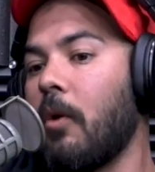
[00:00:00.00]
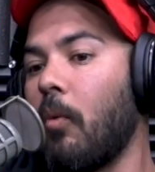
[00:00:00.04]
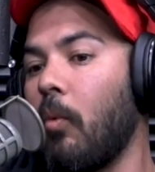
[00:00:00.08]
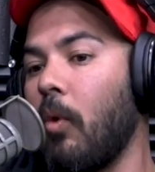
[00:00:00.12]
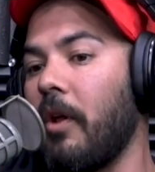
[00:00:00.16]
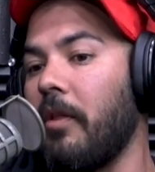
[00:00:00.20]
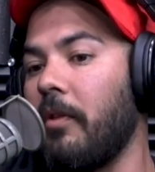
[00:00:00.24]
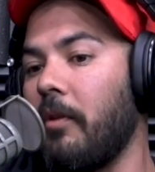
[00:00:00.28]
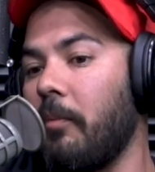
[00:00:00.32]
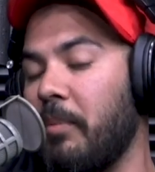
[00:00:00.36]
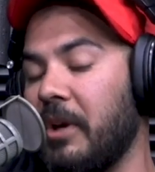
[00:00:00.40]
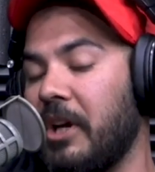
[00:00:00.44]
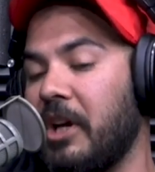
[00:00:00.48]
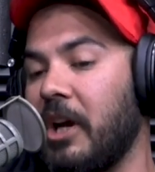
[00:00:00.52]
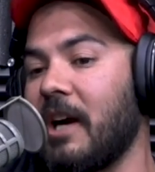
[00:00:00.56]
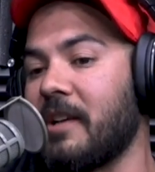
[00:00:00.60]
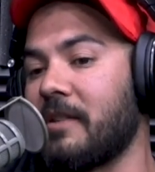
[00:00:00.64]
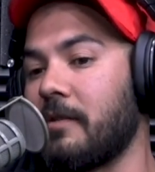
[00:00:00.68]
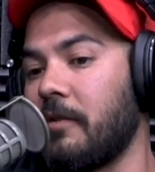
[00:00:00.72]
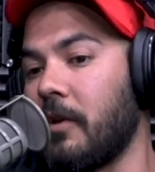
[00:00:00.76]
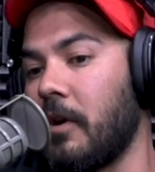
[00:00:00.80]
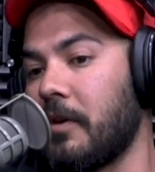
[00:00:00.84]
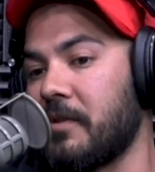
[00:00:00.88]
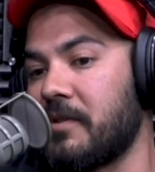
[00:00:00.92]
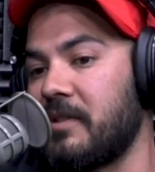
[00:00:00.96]
what
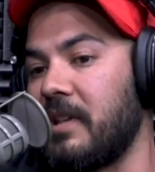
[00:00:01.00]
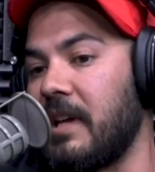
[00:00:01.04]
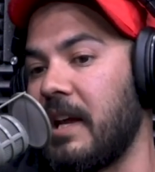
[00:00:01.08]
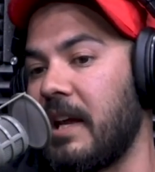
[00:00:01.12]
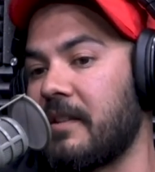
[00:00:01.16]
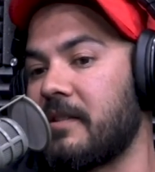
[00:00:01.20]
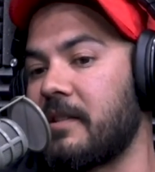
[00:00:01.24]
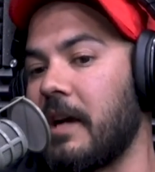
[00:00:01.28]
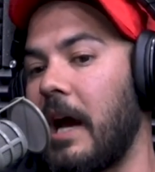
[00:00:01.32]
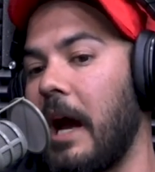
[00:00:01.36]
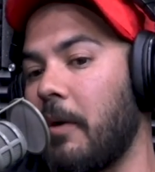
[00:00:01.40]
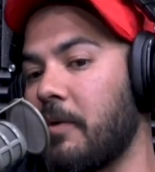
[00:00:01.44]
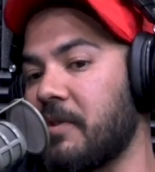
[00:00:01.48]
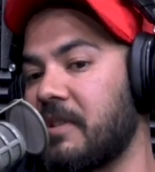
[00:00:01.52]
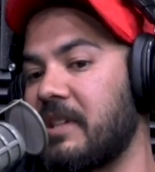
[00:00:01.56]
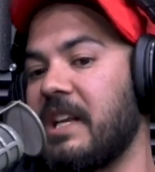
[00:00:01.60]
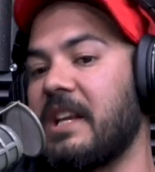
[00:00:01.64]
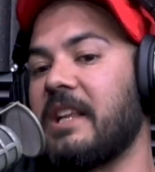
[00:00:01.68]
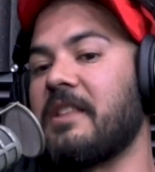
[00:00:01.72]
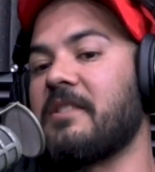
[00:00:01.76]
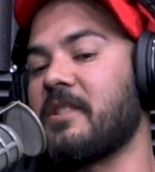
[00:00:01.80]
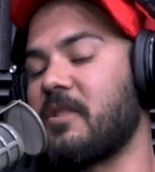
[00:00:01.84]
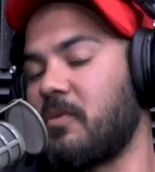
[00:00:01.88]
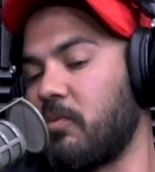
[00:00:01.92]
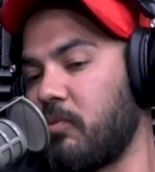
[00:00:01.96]
because of those things, I was
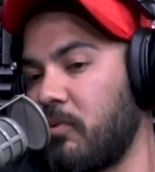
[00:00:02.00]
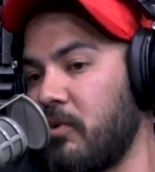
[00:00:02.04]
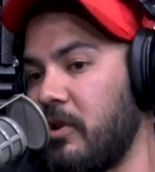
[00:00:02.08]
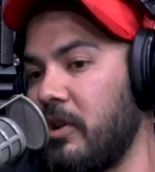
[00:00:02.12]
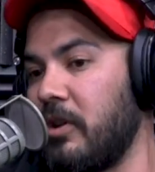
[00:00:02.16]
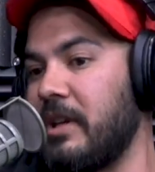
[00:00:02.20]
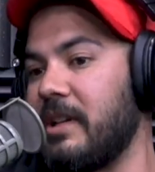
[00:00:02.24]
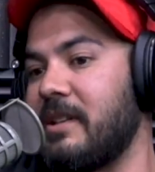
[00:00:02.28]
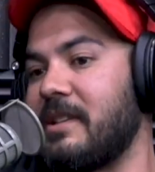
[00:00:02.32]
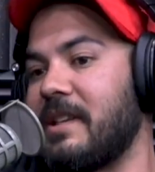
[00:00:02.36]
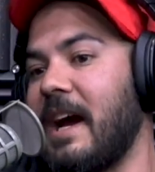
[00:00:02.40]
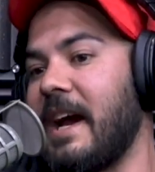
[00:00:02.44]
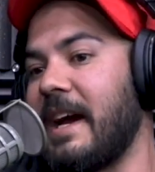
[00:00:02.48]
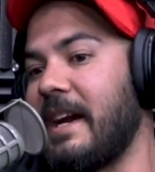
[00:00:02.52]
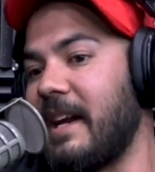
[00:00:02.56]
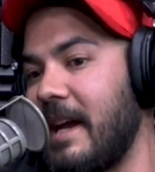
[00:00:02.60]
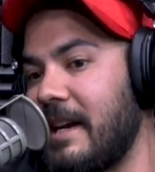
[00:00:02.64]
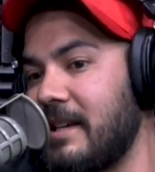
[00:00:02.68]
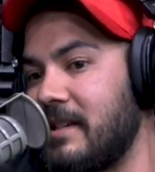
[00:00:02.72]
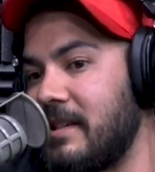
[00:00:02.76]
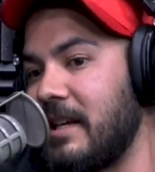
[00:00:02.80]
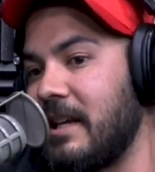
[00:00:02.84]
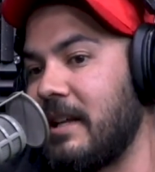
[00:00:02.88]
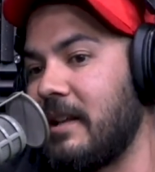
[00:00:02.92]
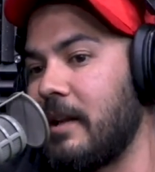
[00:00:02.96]
getting this really tight
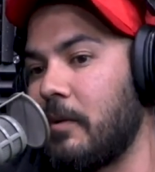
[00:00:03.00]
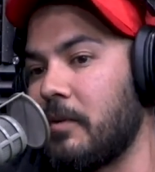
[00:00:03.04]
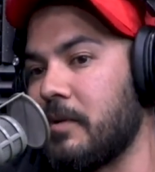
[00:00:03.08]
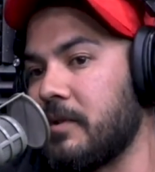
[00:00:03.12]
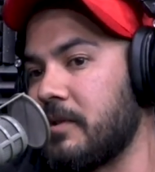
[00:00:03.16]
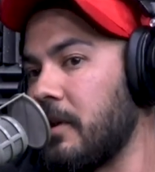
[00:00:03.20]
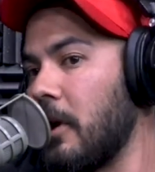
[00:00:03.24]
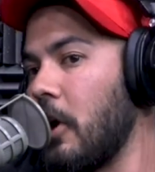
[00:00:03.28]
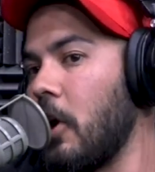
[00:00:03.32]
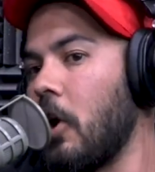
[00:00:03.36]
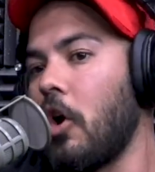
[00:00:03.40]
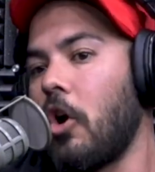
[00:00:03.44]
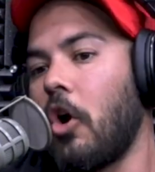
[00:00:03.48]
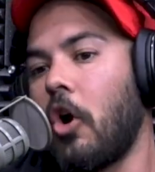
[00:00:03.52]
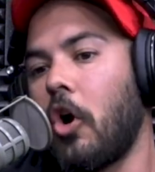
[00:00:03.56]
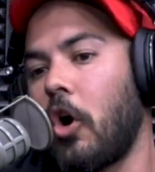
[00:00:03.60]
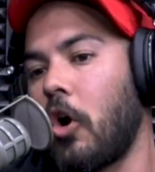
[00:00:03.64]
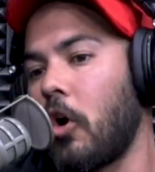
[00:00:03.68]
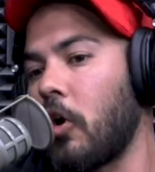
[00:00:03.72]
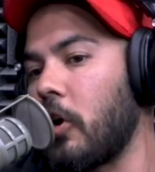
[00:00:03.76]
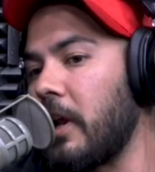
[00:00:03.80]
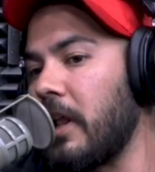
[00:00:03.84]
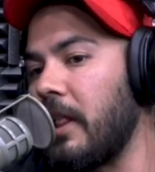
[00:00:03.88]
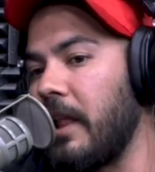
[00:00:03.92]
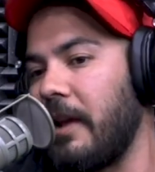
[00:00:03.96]
I T that was
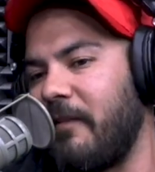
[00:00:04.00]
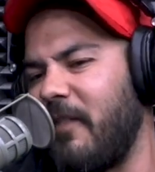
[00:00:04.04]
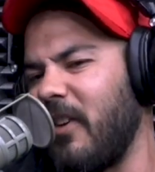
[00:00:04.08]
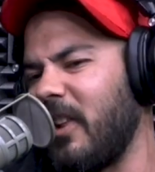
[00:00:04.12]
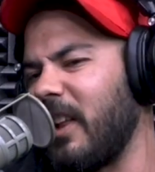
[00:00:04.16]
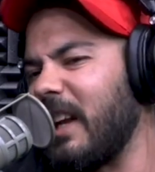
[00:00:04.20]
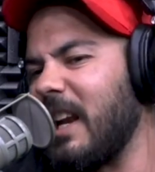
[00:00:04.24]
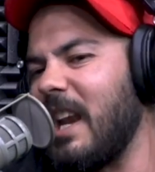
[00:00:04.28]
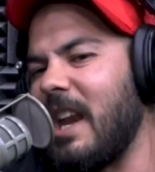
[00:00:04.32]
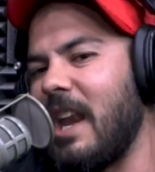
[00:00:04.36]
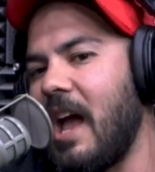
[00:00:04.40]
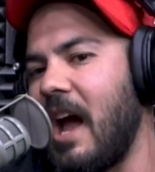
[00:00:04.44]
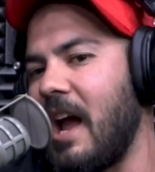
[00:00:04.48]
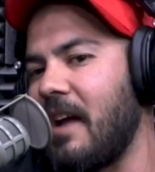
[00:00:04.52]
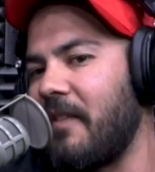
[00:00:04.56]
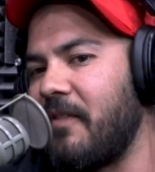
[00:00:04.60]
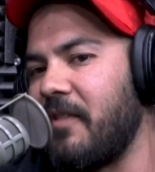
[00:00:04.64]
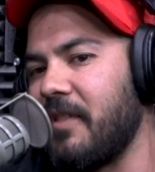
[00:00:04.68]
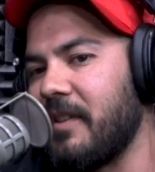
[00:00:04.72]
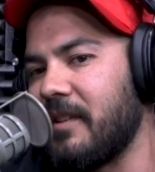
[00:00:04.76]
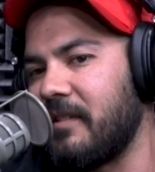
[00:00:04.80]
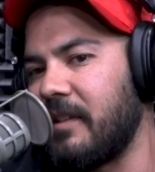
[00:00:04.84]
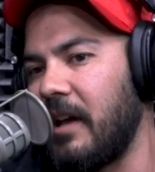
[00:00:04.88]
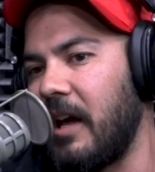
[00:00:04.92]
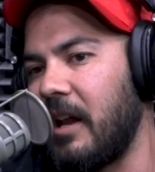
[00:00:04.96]
hurting. Like, it felt like a knife
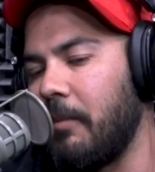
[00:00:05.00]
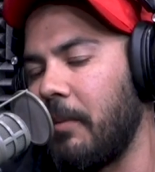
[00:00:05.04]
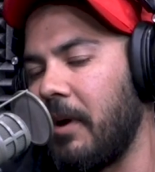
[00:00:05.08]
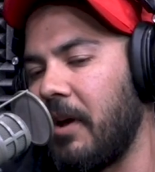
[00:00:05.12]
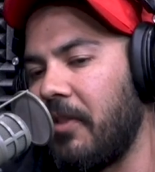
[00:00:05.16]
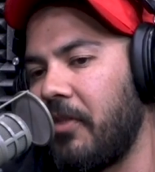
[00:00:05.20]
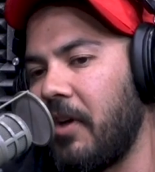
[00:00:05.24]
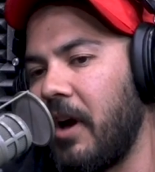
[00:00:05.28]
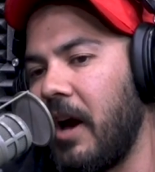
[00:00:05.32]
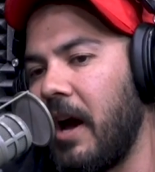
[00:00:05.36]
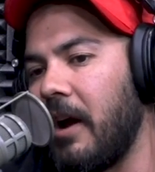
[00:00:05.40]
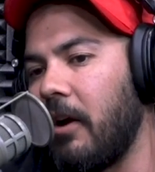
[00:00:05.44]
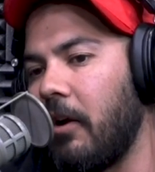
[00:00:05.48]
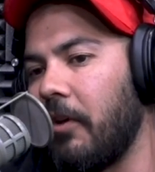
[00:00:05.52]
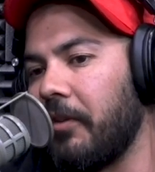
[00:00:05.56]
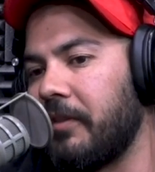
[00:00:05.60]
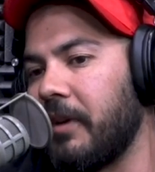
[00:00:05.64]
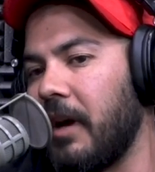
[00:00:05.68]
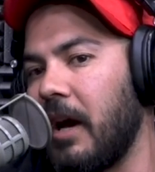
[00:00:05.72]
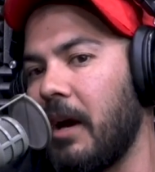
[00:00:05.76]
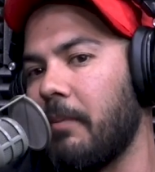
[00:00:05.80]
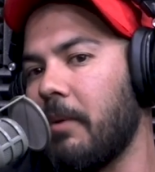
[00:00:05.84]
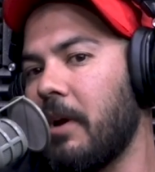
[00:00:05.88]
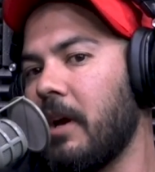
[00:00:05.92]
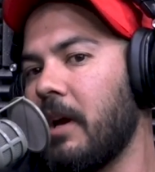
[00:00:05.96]
in the side of my thigh all the
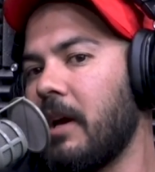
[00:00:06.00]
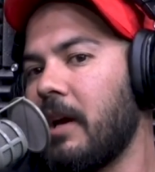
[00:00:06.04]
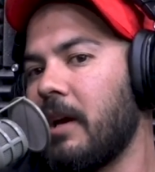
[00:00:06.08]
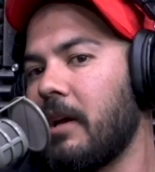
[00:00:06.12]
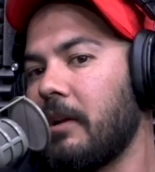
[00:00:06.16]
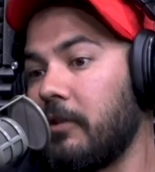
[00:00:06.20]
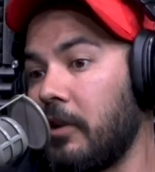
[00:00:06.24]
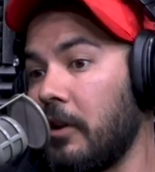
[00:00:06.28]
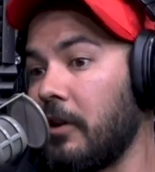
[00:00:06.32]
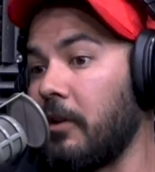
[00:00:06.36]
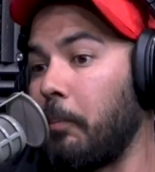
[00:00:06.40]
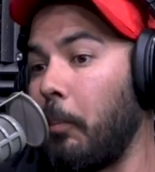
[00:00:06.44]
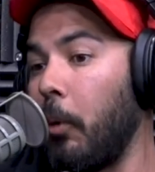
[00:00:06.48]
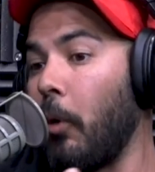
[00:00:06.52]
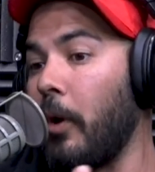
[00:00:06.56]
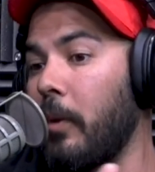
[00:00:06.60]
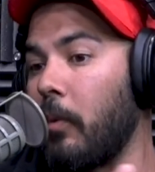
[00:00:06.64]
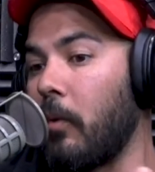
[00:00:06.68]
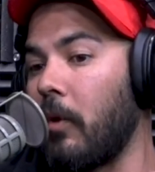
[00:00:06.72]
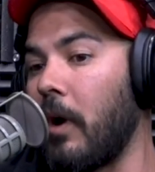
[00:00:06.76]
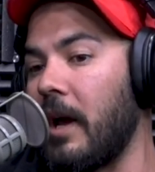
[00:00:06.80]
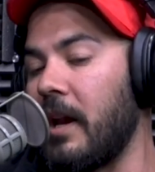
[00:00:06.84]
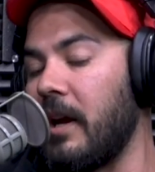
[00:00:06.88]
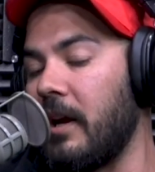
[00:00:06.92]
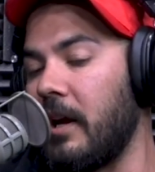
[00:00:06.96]
time, to the point
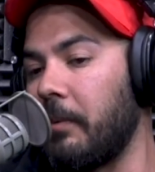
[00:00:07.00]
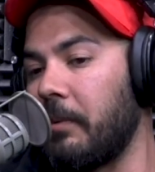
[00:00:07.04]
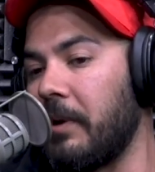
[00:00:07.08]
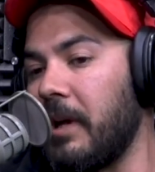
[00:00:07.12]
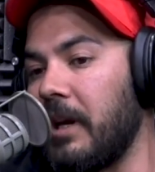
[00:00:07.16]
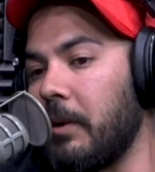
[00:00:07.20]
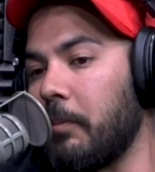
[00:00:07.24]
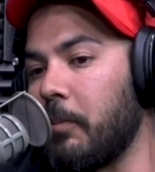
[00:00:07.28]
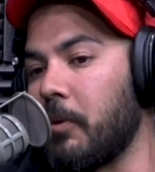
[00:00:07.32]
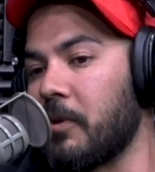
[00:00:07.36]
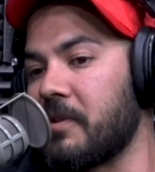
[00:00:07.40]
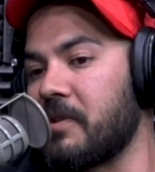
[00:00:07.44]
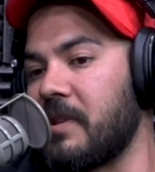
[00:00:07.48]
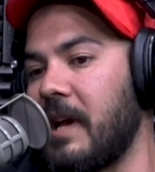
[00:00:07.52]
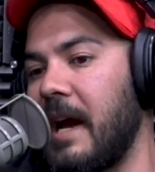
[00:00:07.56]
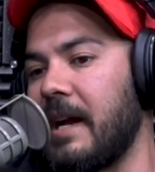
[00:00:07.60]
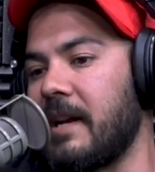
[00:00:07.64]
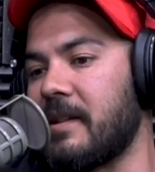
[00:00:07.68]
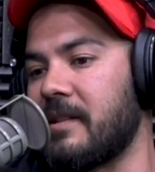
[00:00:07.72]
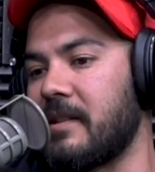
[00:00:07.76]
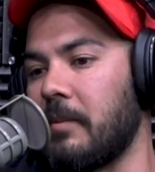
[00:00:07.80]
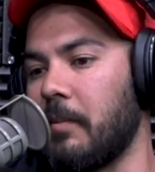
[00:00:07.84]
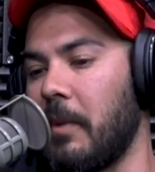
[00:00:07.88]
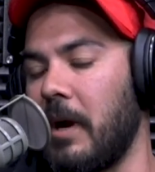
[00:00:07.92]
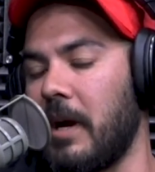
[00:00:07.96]
where I ended up getting
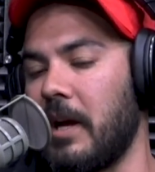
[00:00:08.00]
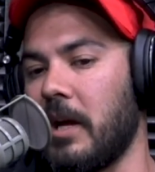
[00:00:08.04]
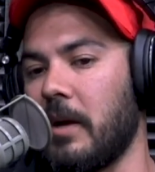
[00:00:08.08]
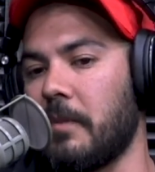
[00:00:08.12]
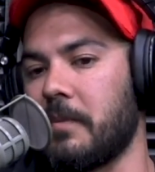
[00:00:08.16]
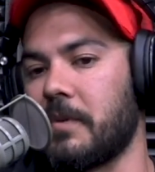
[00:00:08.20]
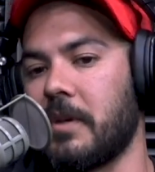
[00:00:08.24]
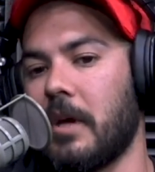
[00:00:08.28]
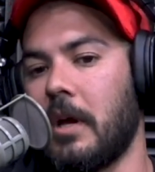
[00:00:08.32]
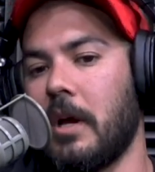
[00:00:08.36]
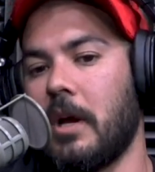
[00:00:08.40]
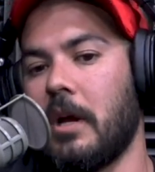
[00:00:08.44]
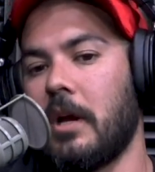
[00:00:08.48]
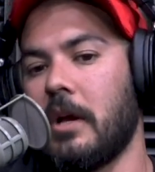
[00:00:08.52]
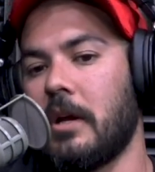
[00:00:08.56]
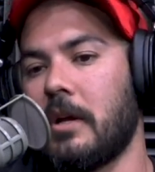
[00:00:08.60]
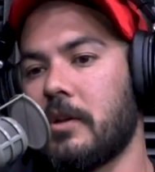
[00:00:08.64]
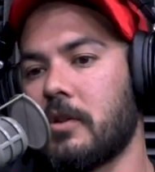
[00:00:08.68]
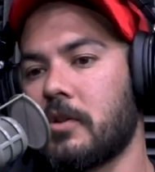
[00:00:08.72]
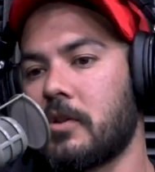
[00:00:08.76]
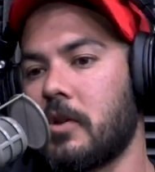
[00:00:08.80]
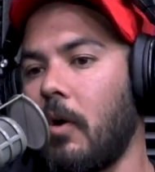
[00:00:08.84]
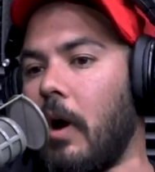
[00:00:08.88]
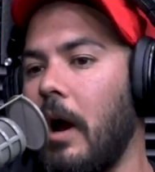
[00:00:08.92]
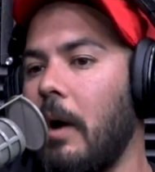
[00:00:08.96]
bursitis in my hips.
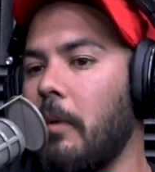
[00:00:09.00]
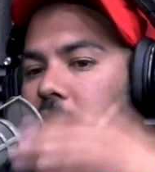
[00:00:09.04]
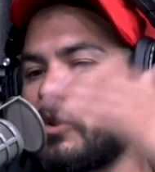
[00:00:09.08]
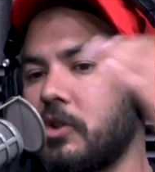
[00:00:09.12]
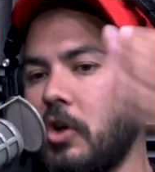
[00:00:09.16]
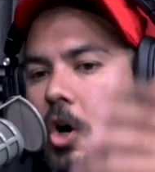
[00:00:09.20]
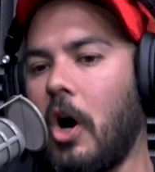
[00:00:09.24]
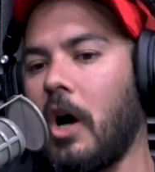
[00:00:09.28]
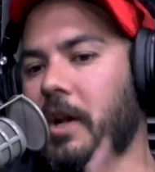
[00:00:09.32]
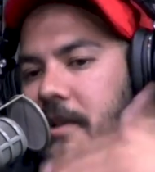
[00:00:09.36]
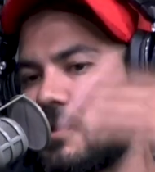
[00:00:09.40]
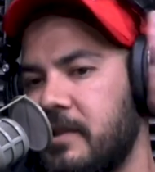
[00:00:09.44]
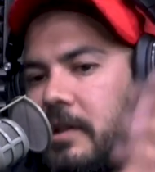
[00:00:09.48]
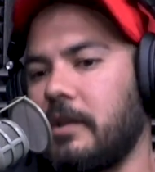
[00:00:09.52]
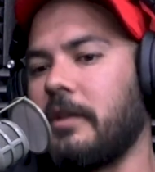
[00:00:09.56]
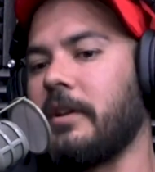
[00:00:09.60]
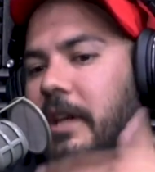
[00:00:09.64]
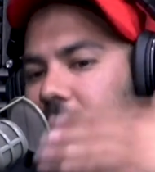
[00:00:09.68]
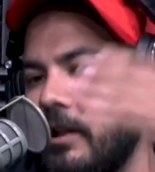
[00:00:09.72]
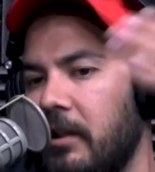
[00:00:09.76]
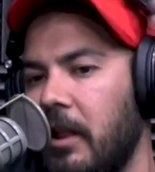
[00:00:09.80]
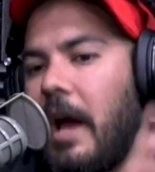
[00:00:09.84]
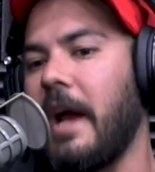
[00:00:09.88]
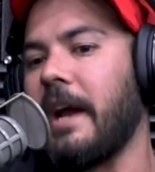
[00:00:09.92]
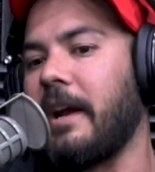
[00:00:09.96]
So I was
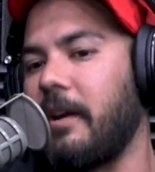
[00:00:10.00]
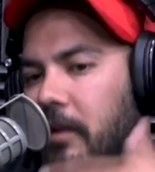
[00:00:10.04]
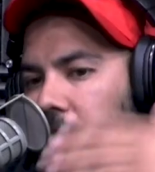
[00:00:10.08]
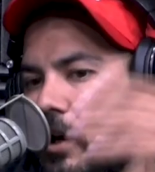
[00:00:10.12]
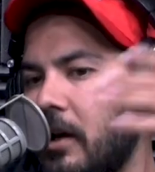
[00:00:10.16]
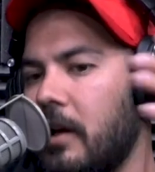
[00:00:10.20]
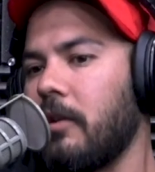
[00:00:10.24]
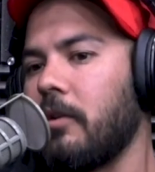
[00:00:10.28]
constantly like,